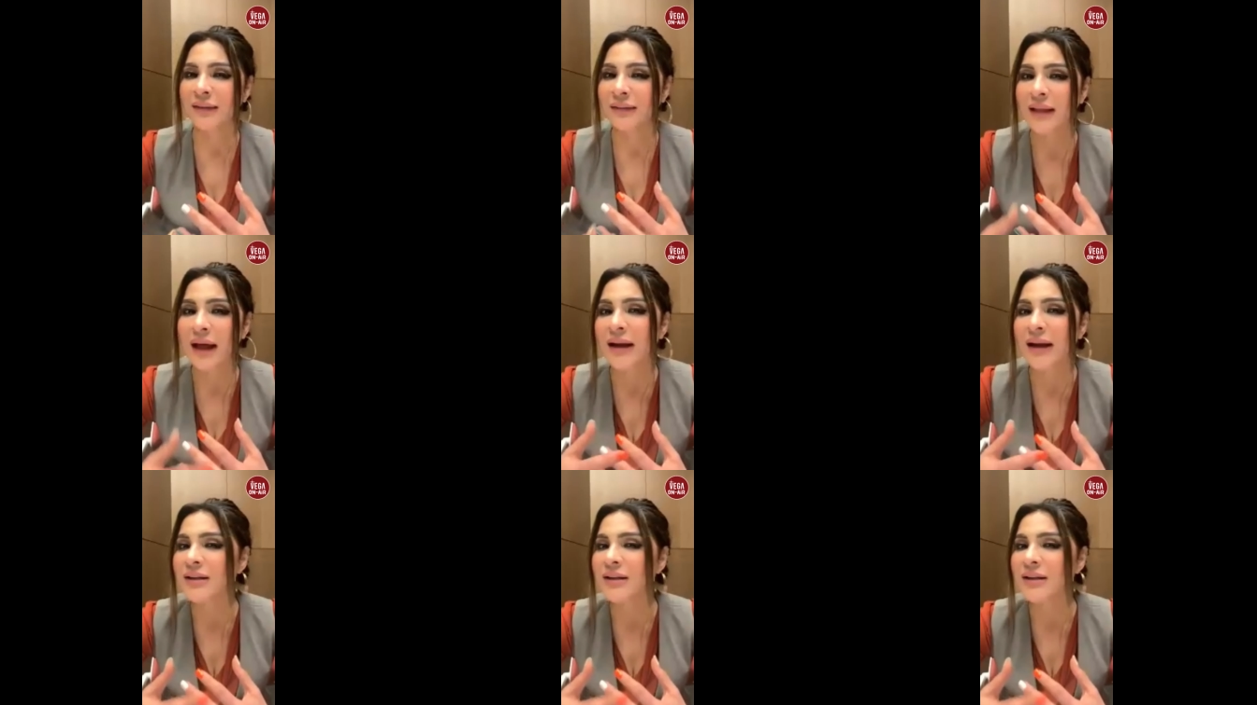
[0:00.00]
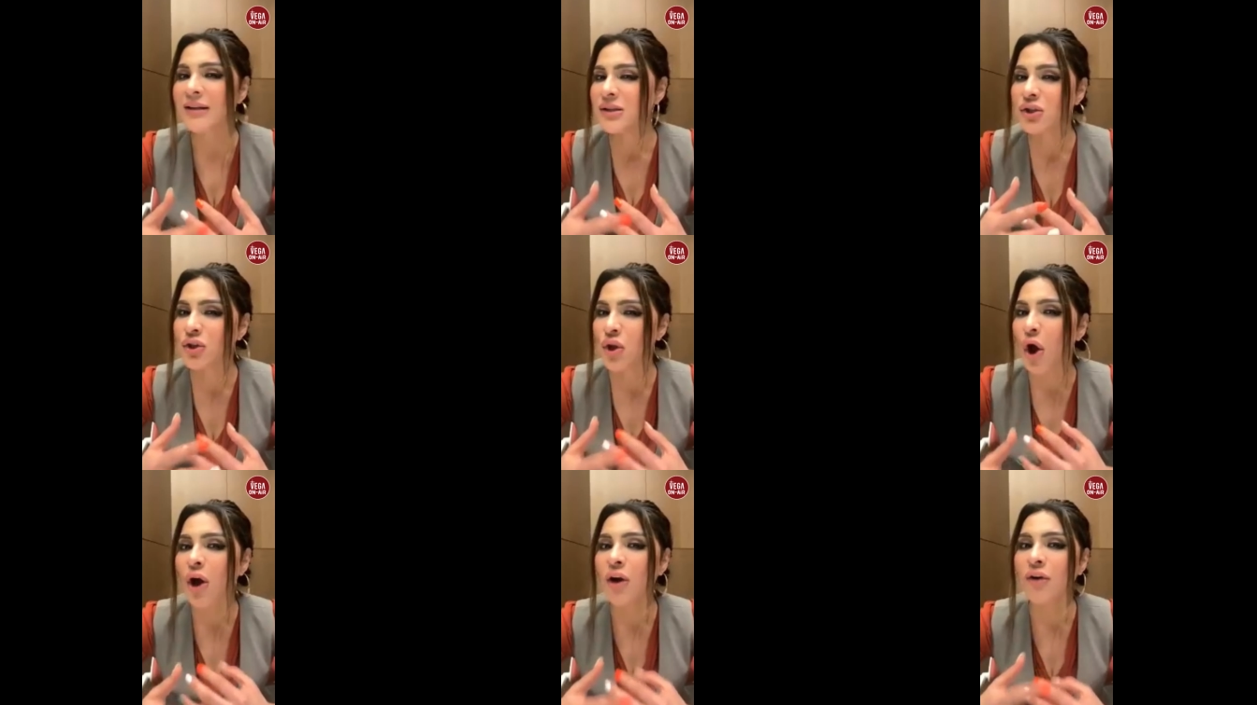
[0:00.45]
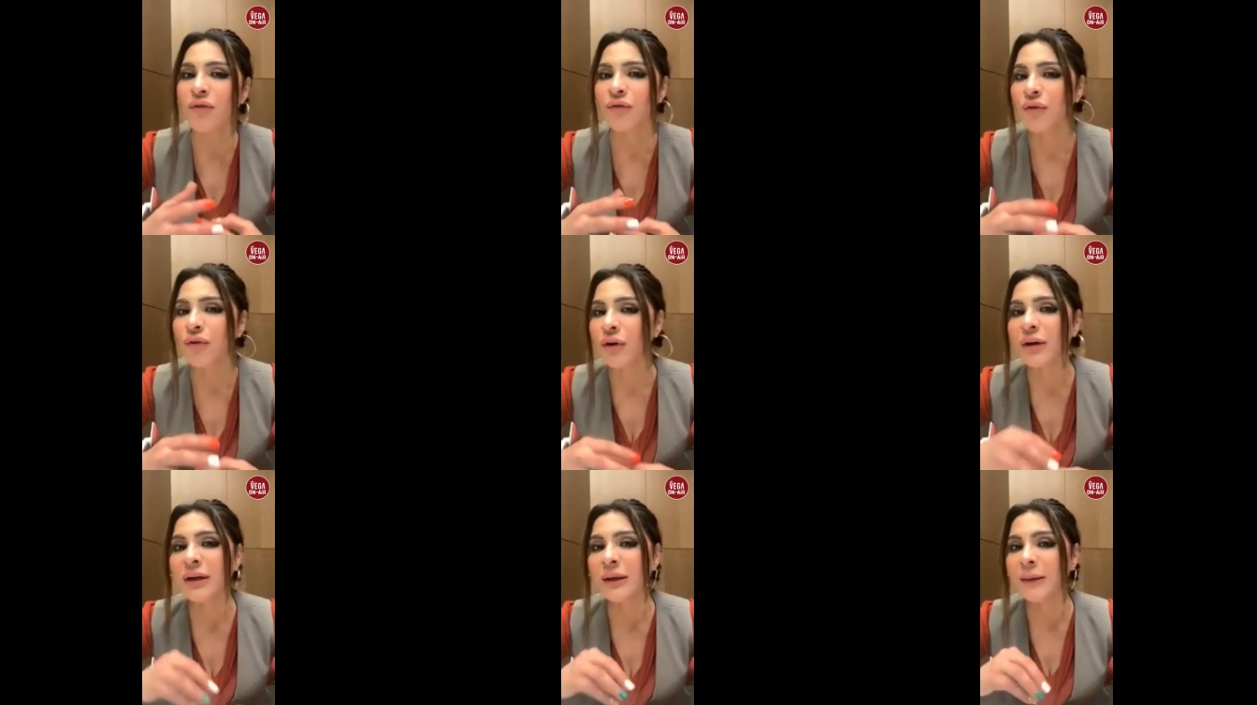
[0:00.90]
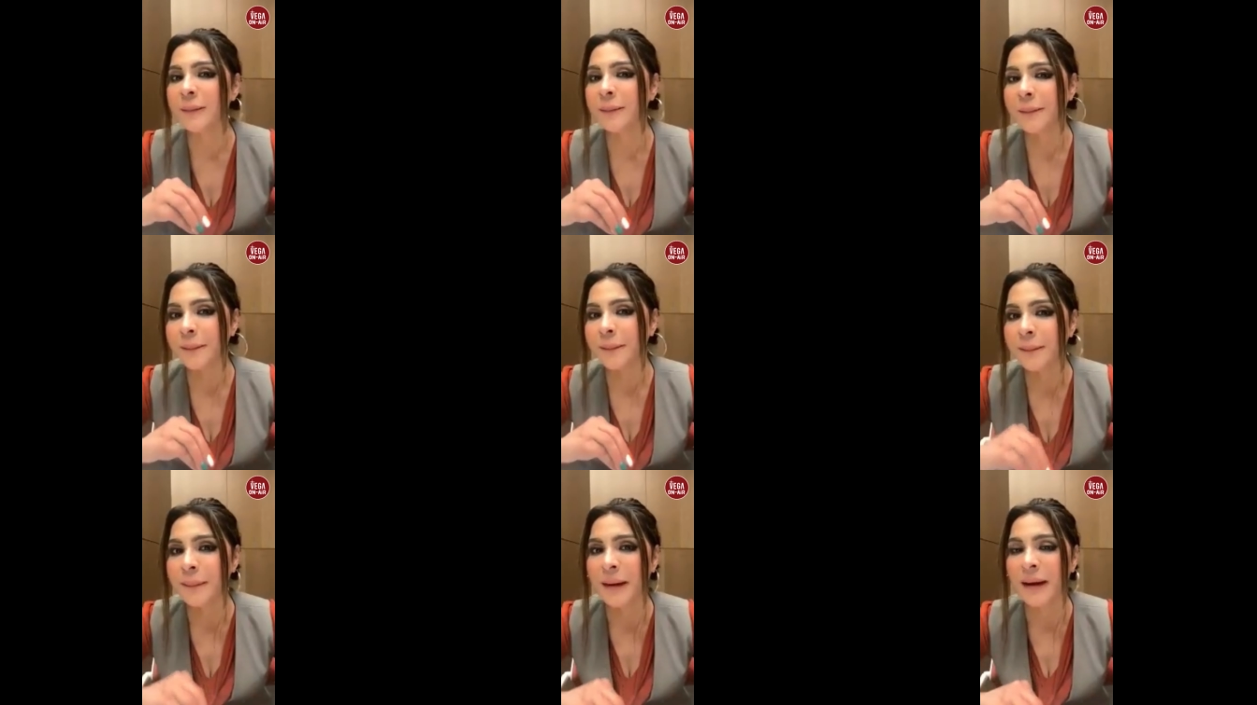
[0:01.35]
that is not really
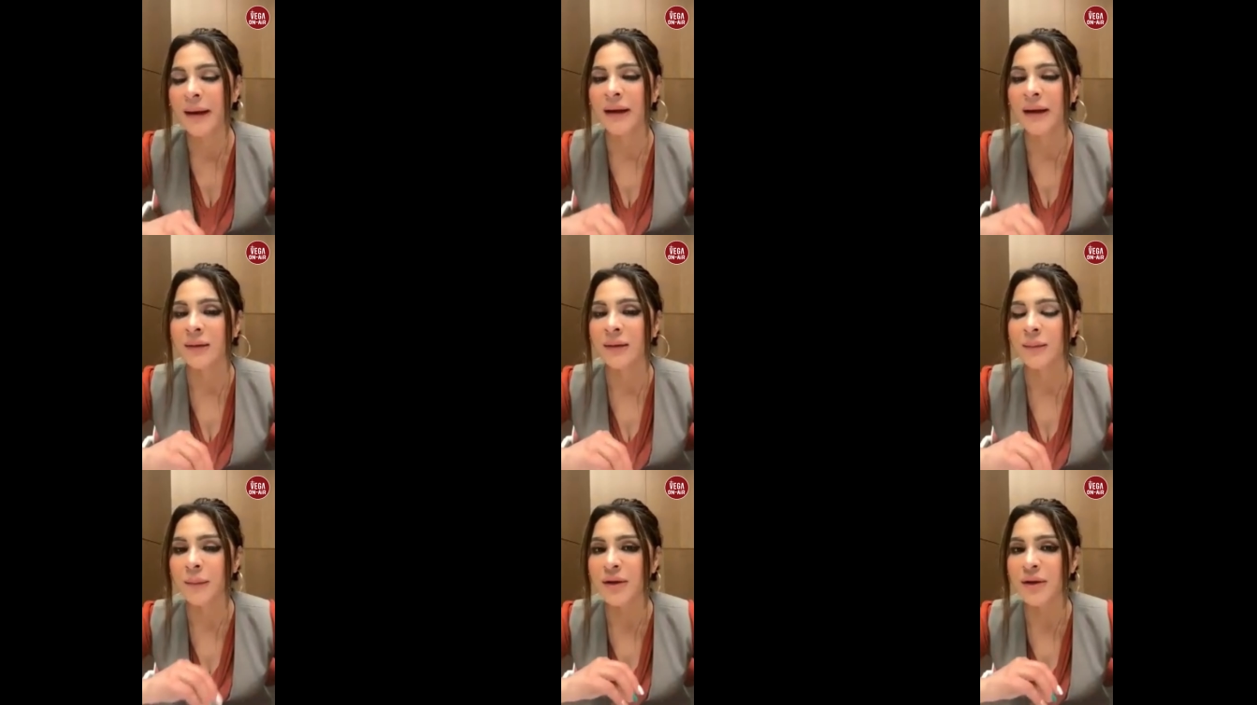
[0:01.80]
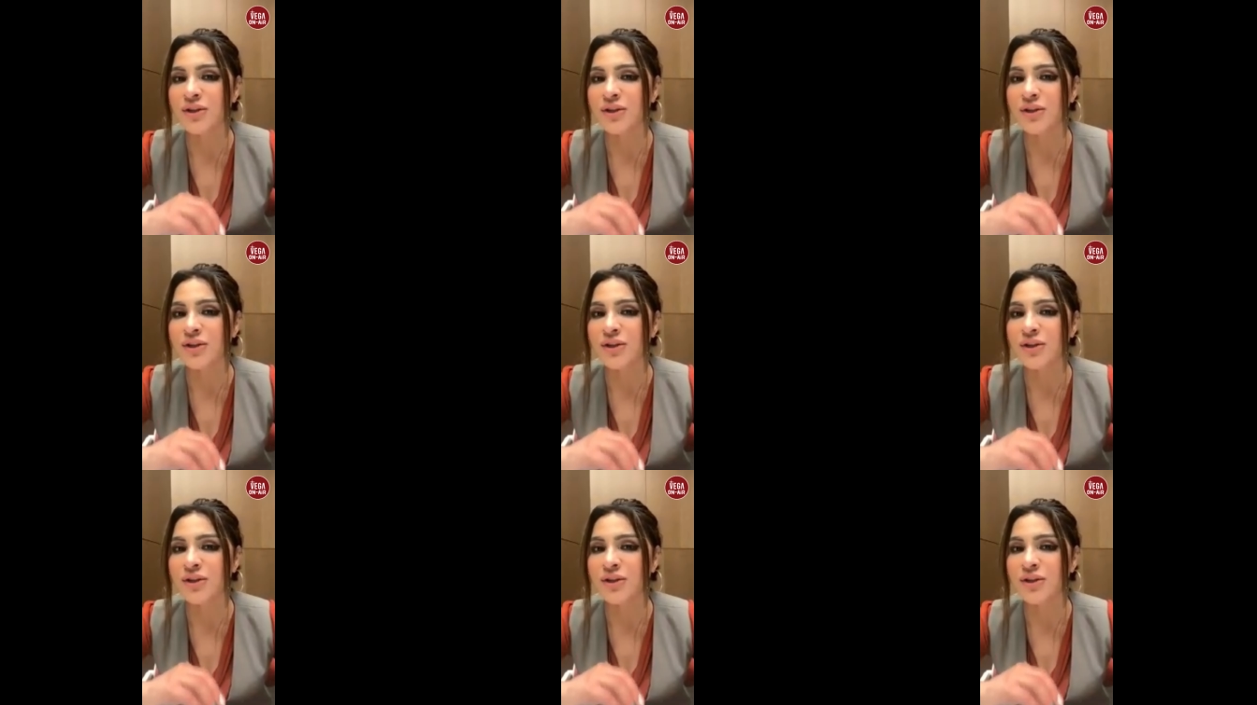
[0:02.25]
paid